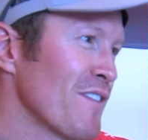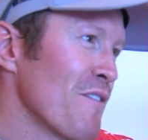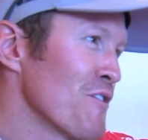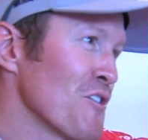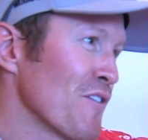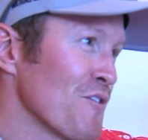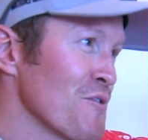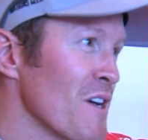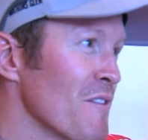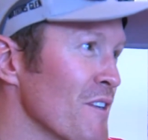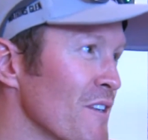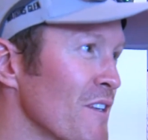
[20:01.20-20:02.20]
never just a
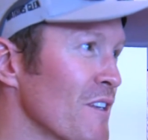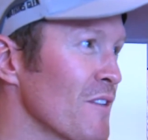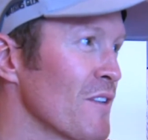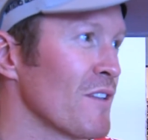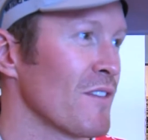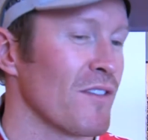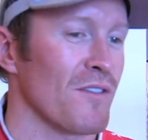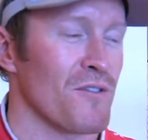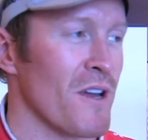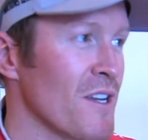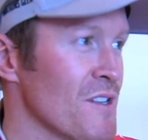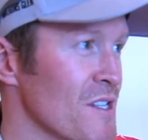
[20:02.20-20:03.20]
driver. It's
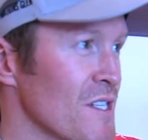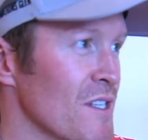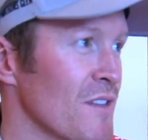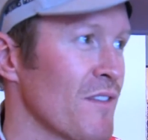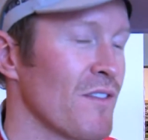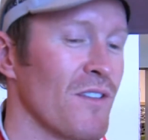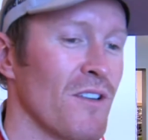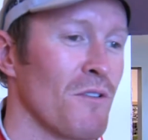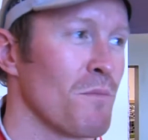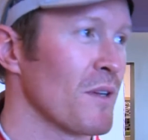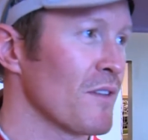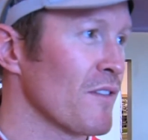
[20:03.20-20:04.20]
strategy. It's
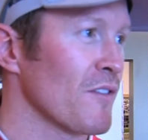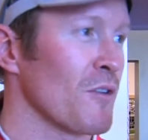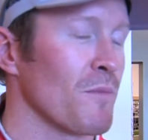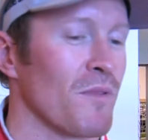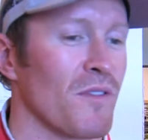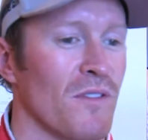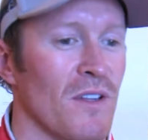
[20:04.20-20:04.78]
pit stops.